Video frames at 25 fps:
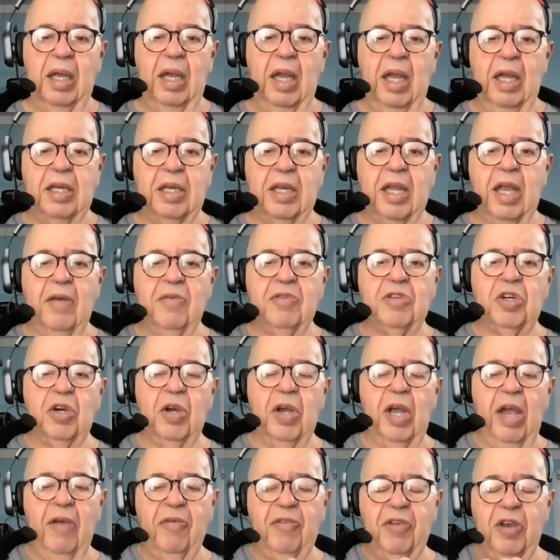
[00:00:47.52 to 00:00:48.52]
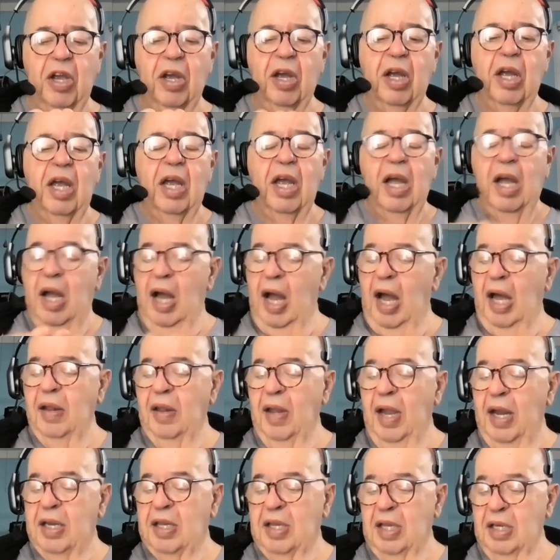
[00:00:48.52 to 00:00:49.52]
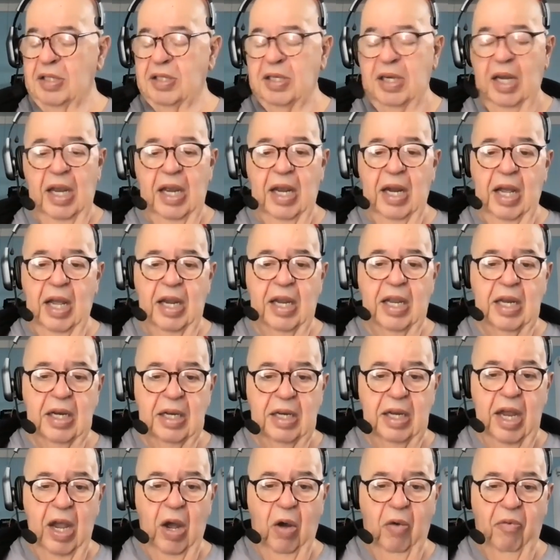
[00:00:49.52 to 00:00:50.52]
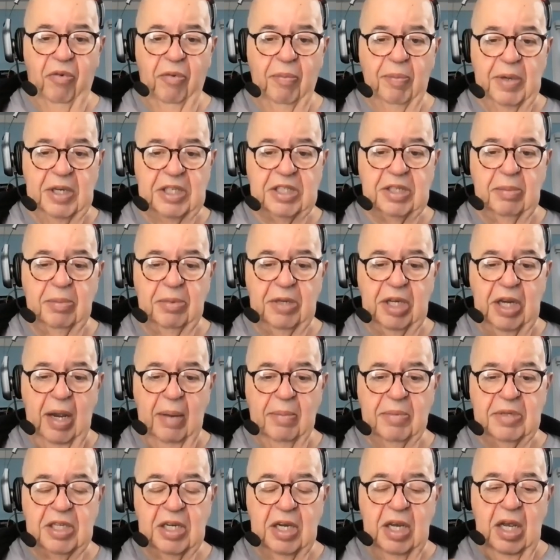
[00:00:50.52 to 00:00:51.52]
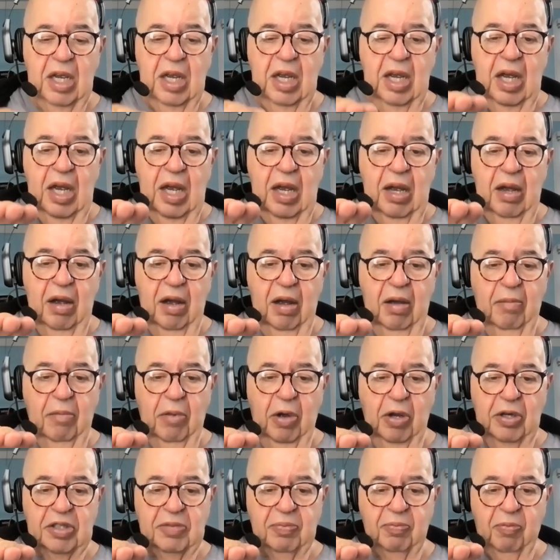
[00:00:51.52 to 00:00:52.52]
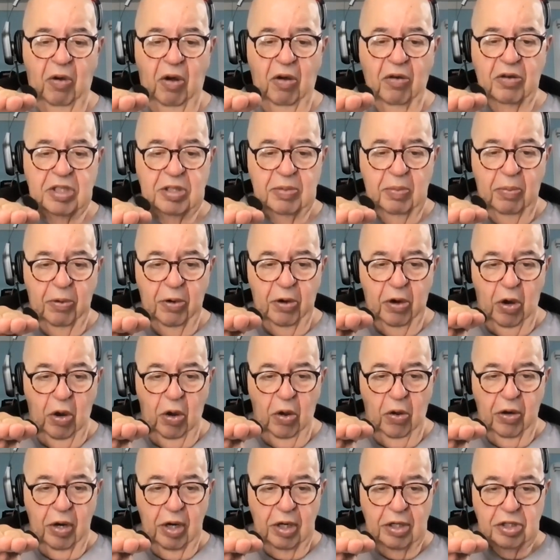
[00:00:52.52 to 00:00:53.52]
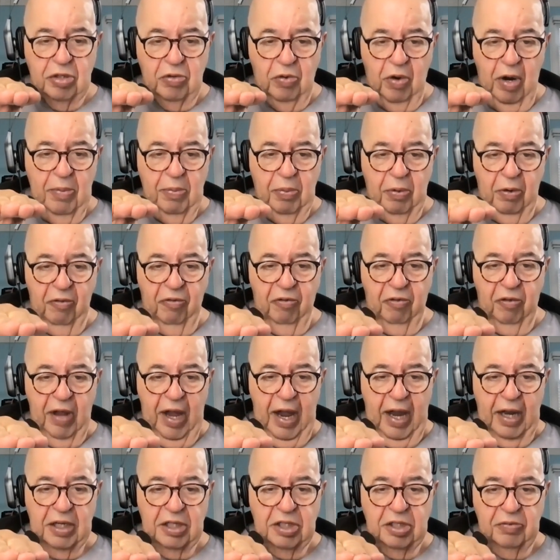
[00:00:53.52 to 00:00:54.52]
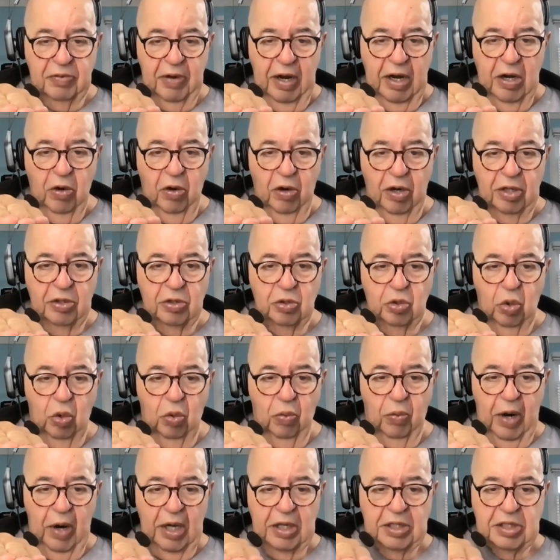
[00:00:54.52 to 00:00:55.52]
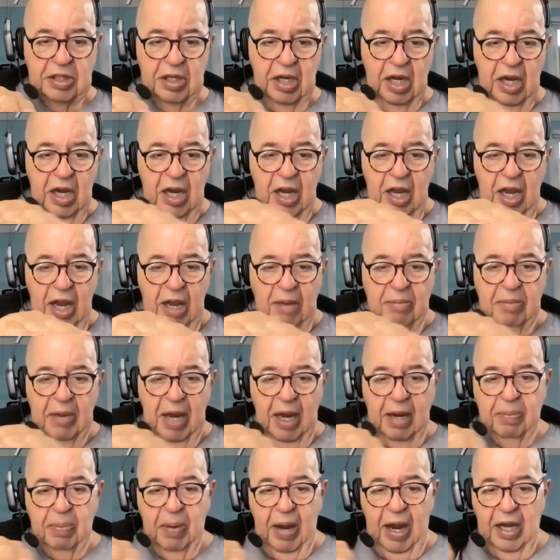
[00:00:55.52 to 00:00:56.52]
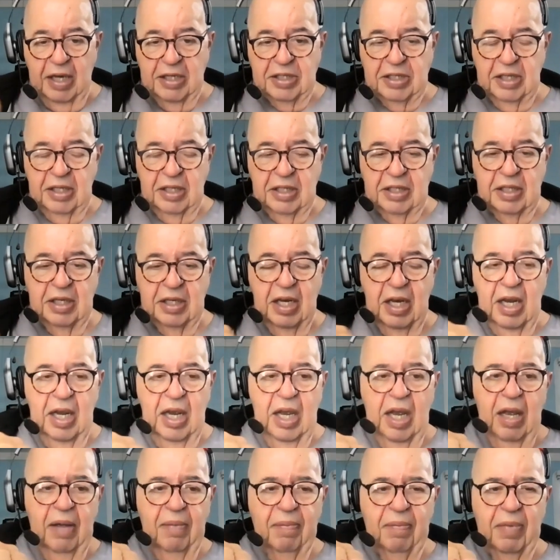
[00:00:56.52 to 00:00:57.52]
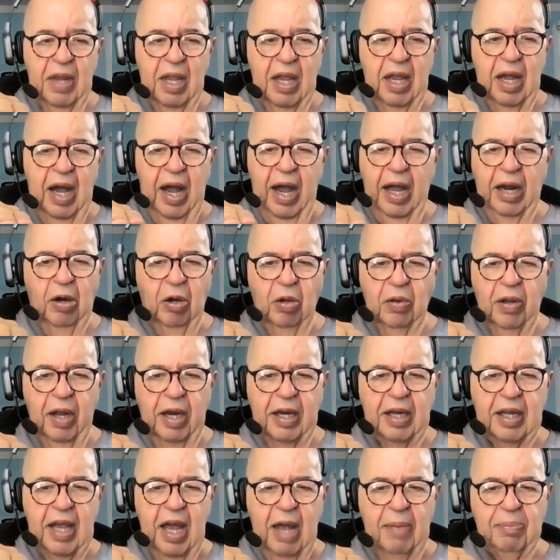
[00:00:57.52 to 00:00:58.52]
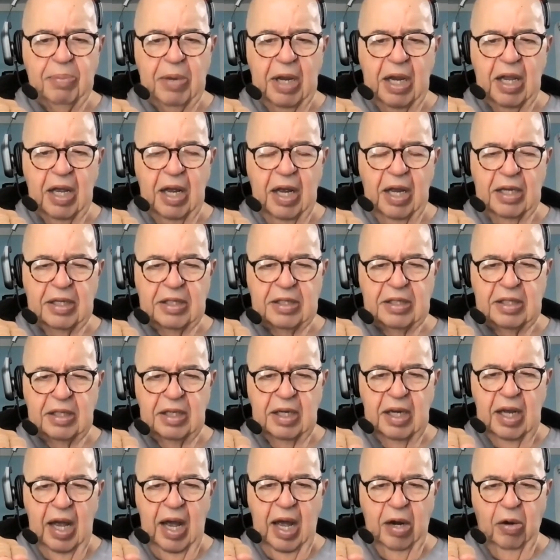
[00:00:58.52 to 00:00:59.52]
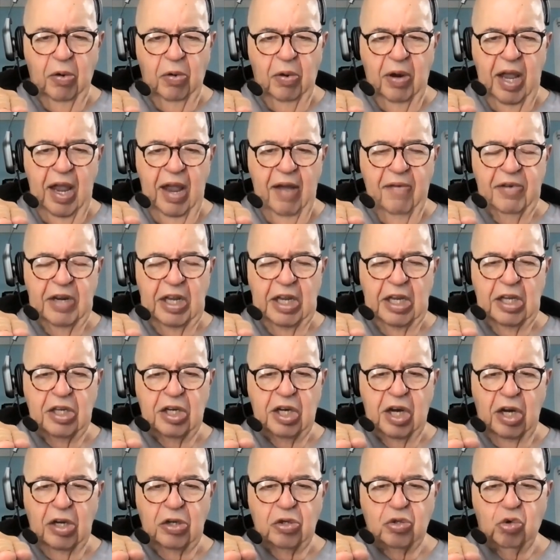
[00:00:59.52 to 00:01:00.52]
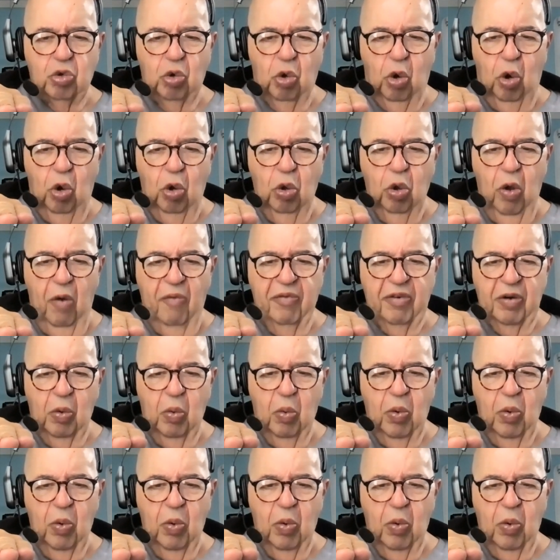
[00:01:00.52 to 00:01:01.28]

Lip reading: it gives you if you. I like this, and I get hell from this sometimes. Most folks will go on a scraper flat, straight on a tool rest, and make passes. I don't like that because I don't have any control over